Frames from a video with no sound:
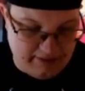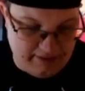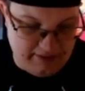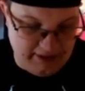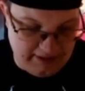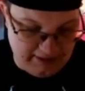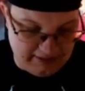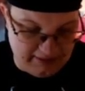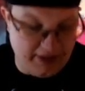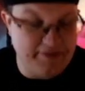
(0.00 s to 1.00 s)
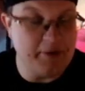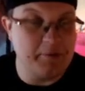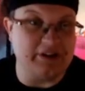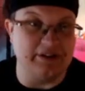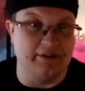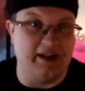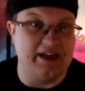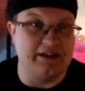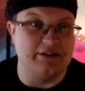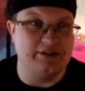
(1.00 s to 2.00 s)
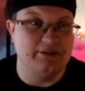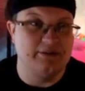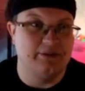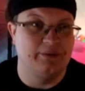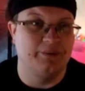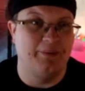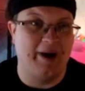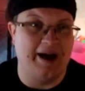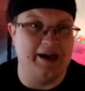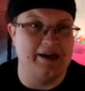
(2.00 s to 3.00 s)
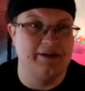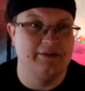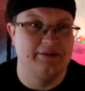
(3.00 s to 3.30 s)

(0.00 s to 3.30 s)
the Living with the Land ride